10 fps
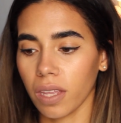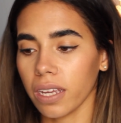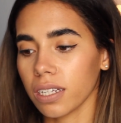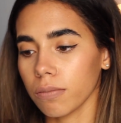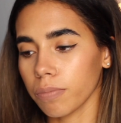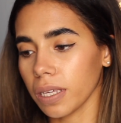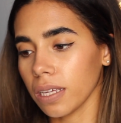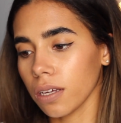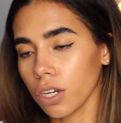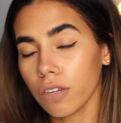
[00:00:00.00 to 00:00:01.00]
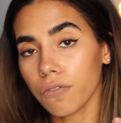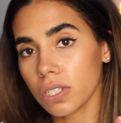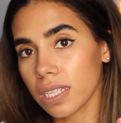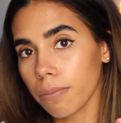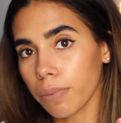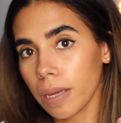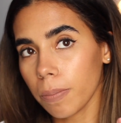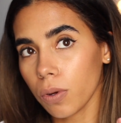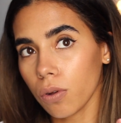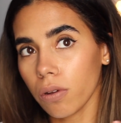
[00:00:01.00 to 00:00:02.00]
it could be good for some
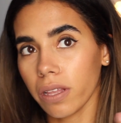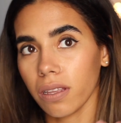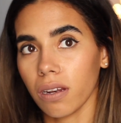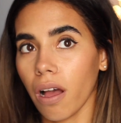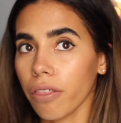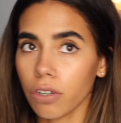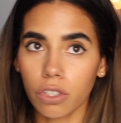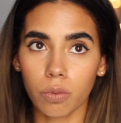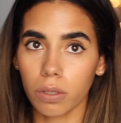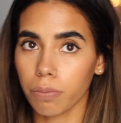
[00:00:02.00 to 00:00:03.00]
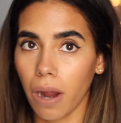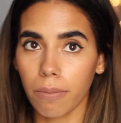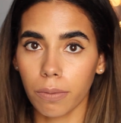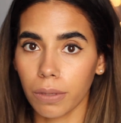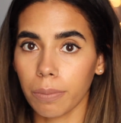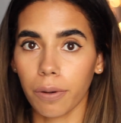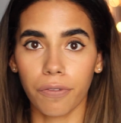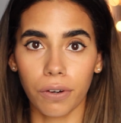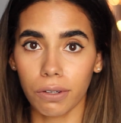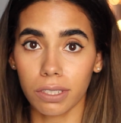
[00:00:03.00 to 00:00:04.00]
people, and then others would probably
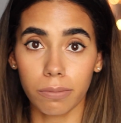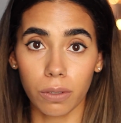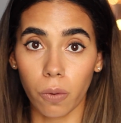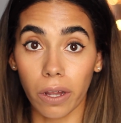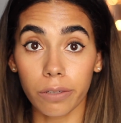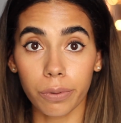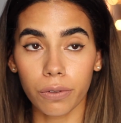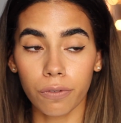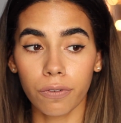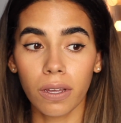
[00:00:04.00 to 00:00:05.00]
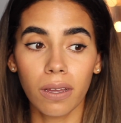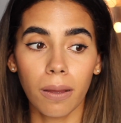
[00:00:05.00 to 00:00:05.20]
prefer it to be waterproof.